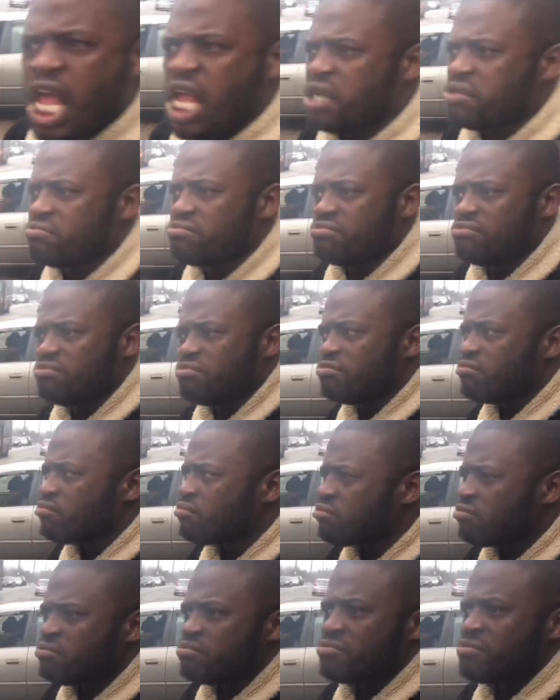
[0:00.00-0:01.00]
like,
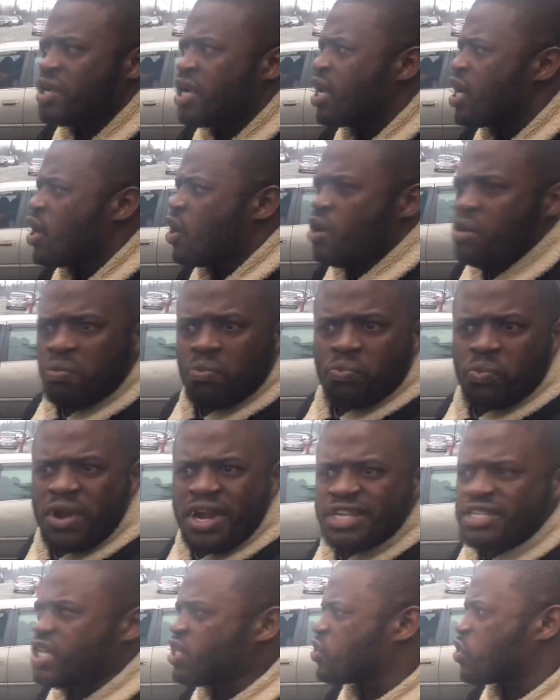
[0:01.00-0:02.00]

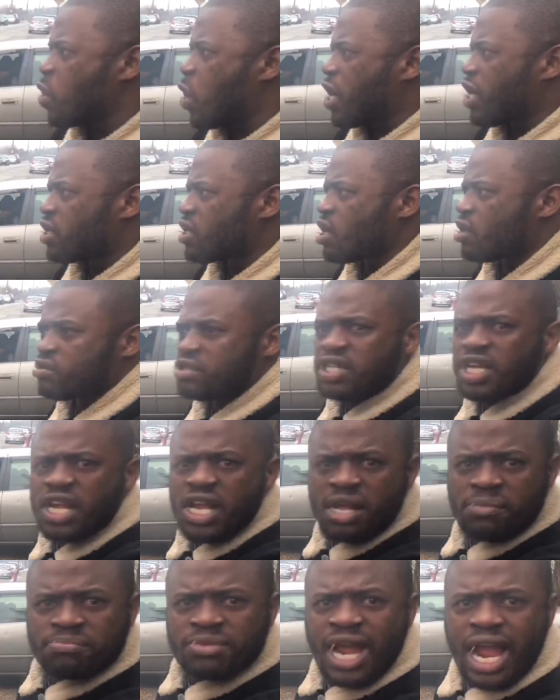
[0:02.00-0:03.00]
where's his lawyer? Sit him